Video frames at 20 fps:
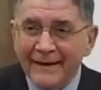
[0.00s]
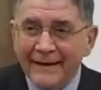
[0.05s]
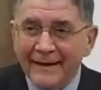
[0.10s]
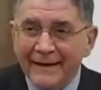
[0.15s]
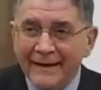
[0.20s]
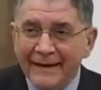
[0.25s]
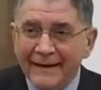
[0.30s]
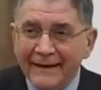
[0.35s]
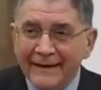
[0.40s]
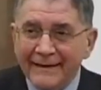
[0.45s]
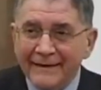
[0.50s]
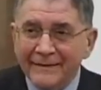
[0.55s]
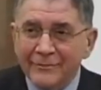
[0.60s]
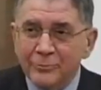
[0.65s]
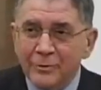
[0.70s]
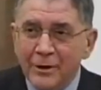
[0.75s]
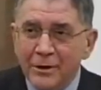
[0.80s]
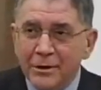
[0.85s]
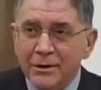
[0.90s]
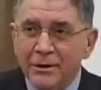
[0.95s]
Uh,
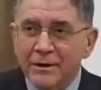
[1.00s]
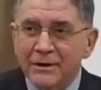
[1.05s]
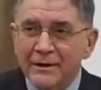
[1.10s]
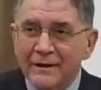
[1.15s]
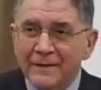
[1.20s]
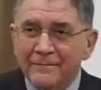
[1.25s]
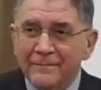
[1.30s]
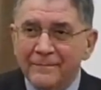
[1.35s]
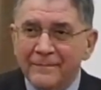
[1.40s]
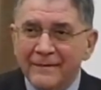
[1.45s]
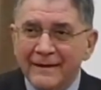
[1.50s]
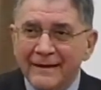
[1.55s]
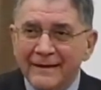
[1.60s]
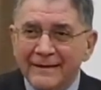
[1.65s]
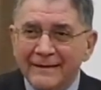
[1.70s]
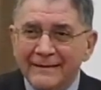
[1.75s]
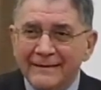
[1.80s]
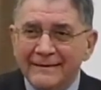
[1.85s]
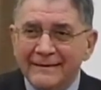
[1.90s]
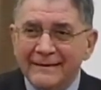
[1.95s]
it was um,
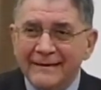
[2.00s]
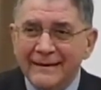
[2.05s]
the